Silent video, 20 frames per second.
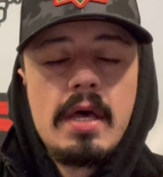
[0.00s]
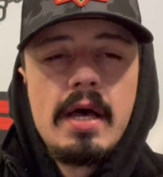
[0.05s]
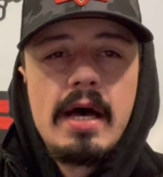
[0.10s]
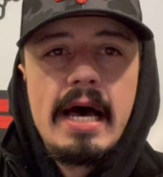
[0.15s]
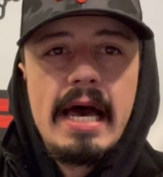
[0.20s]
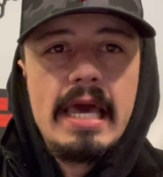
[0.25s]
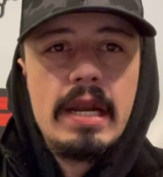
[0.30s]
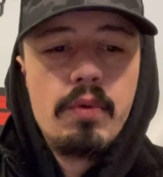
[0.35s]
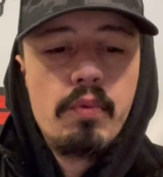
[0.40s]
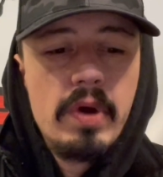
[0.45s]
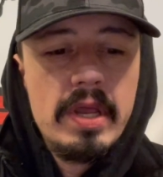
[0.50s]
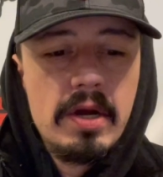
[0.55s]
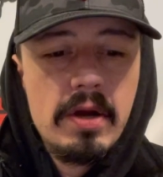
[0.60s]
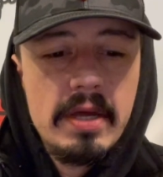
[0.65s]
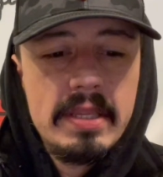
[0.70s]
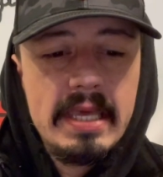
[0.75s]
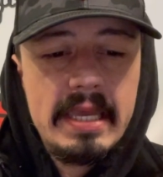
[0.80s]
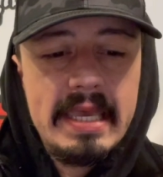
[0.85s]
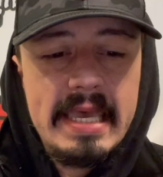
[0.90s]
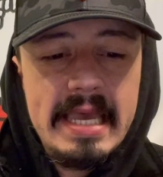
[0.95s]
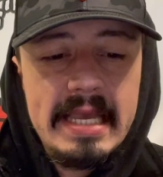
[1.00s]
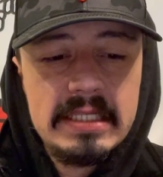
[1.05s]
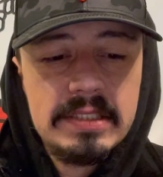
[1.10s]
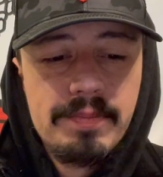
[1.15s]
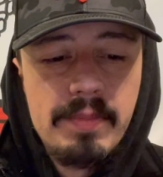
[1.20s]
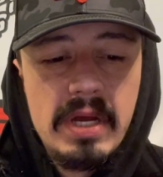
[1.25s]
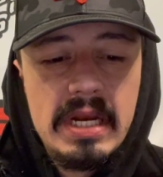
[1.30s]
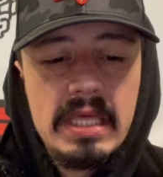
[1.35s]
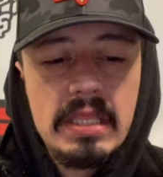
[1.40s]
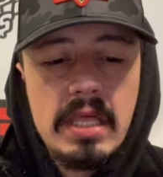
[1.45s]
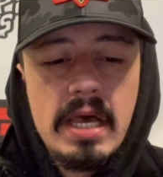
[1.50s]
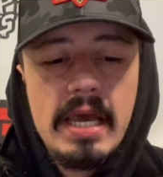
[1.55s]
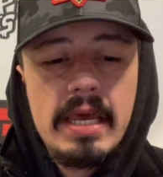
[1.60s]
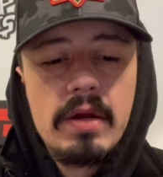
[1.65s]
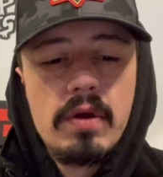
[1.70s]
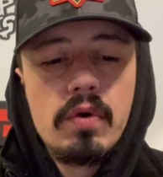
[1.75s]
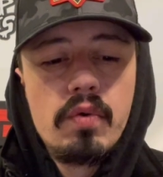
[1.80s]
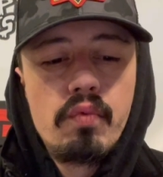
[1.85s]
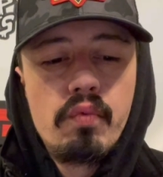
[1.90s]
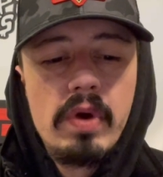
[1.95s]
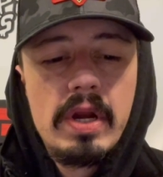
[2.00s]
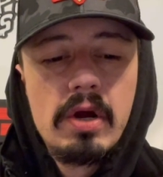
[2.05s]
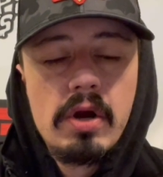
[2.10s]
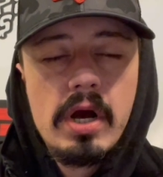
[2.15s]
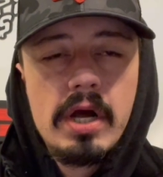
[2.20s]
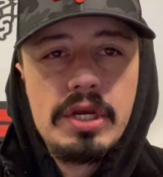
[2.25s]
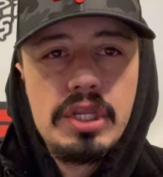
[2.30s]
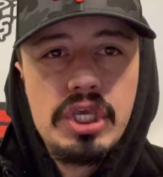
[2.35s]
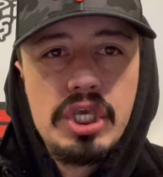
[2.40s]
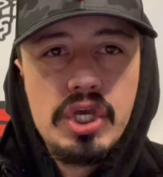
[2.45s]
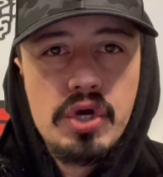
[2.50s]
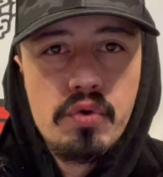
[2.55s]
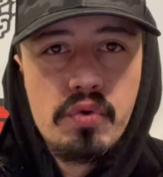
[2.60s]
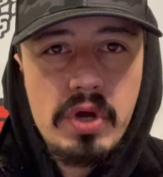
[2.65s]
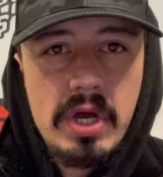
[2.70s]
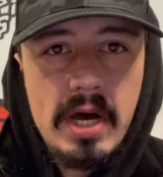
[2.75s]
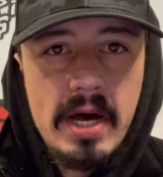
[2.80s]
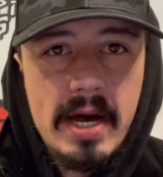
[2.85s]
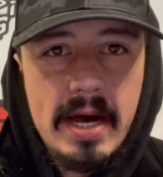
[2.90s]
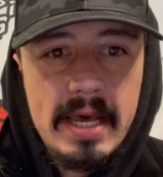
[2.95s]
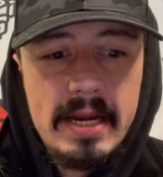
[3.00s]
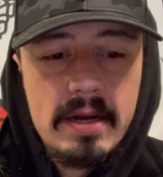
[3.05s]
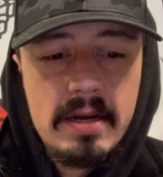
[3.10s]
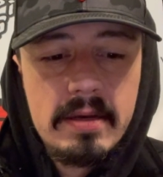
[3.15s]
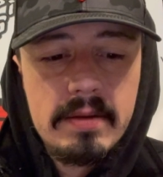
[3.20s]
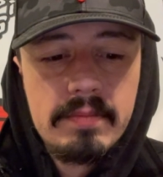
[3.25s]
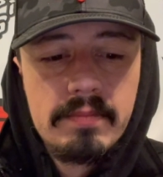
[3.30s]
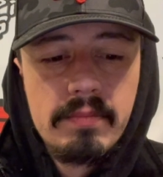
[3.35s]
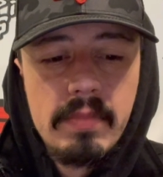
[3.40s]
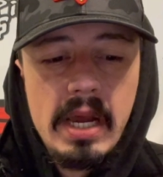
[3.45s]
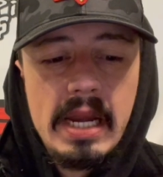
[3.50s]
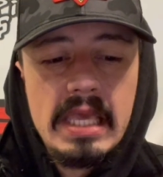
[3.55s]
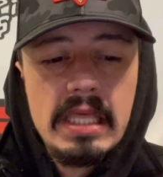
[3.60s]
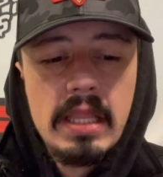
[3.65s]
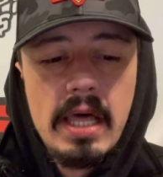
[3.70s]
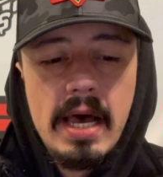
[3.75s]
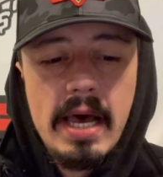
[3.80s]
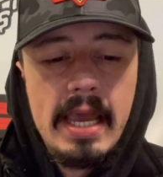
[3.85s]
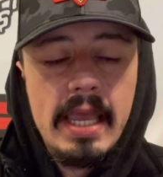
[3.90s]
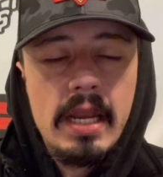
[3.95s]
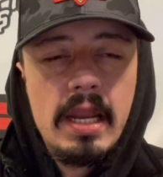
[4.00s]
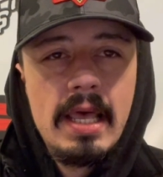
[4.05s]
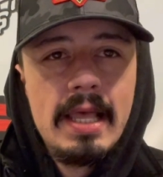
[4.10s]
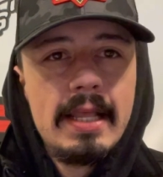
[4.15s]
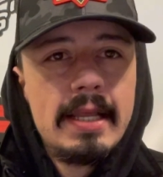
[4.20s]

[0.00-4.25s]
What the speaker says: I had a winner on the Kings money line. Winner on UConn money line.